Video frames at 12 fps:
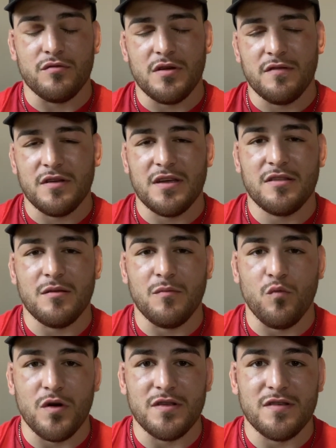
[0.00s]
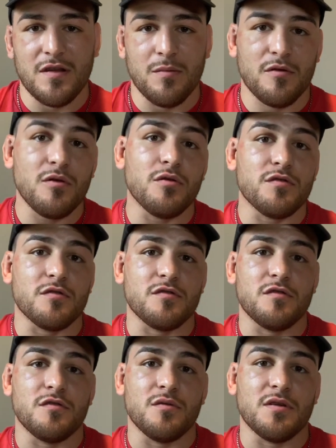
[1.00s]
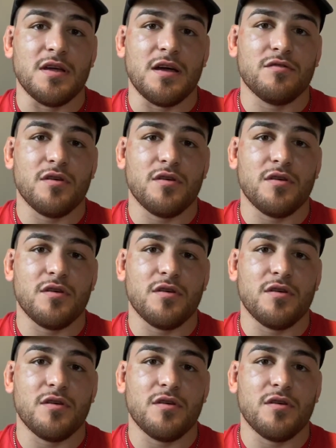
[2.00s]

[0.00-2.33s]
or even get them one step closer to doing that.